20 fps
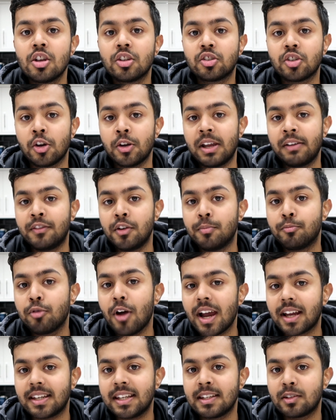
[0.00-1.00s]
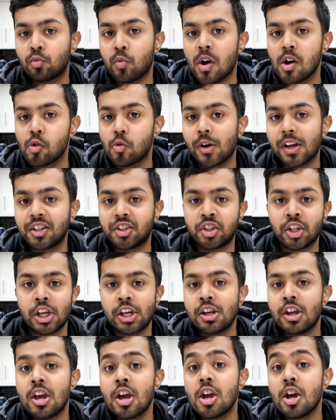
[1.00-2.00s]
So if you practice one
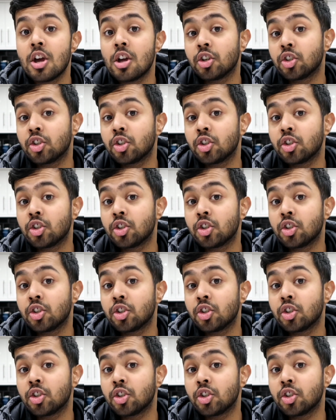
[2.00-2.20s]
question,